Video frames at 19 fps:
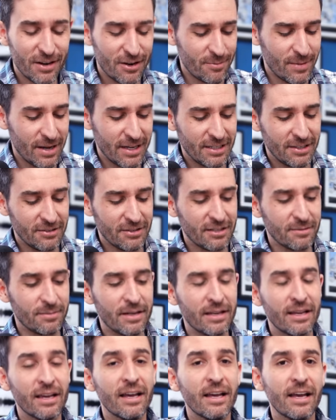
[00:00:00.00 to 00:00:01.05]
video mics used to
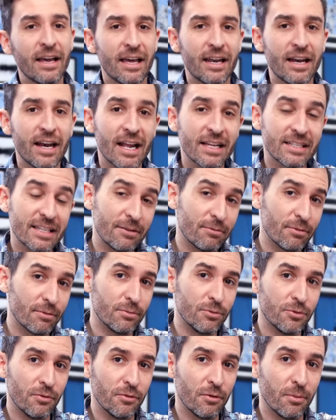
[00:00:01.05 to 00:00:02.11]
be. And it has a
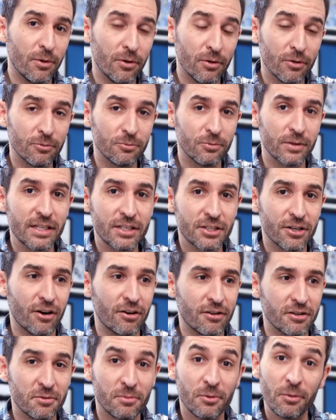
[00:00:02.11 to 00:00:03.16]
removable,
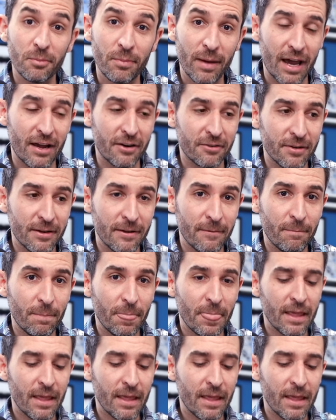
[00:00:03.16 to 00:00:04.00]
rechargeable battery.